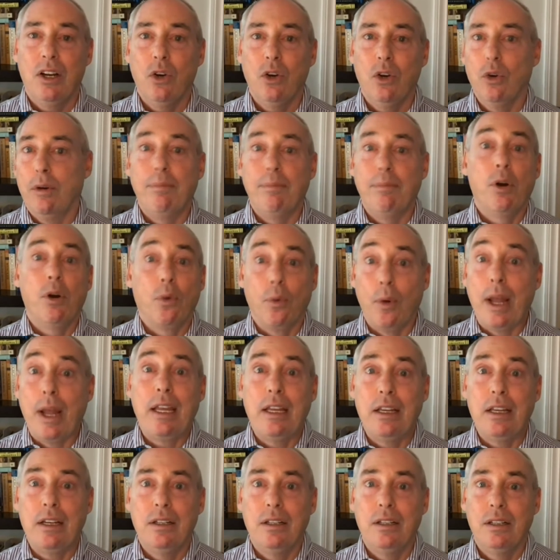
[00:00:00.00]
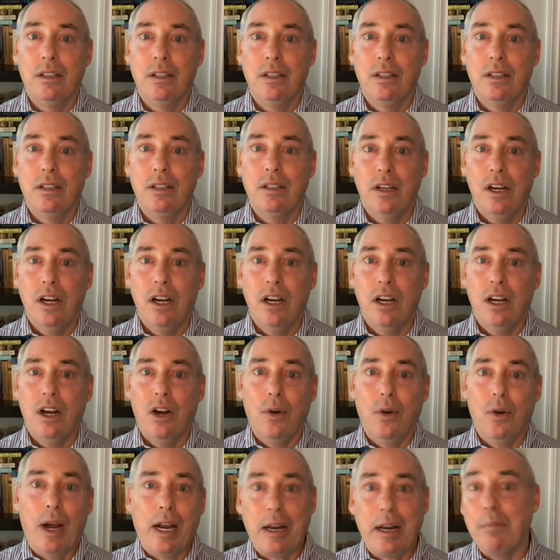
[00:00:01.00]
or a parade
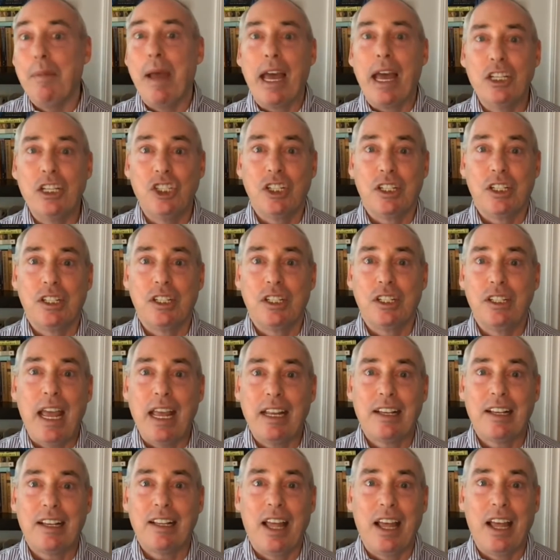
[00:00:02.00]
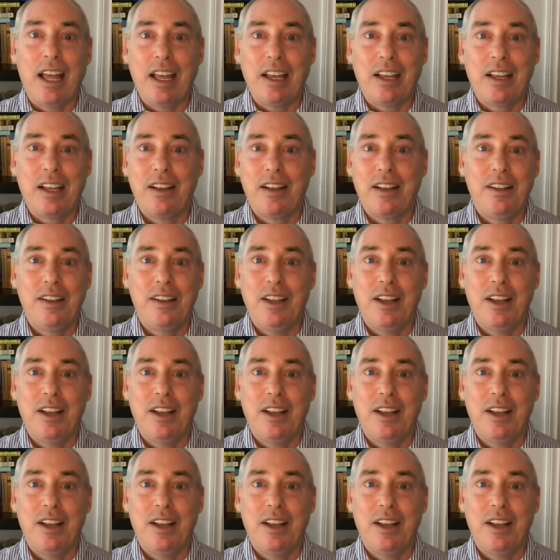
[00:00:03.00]
or on a magic date like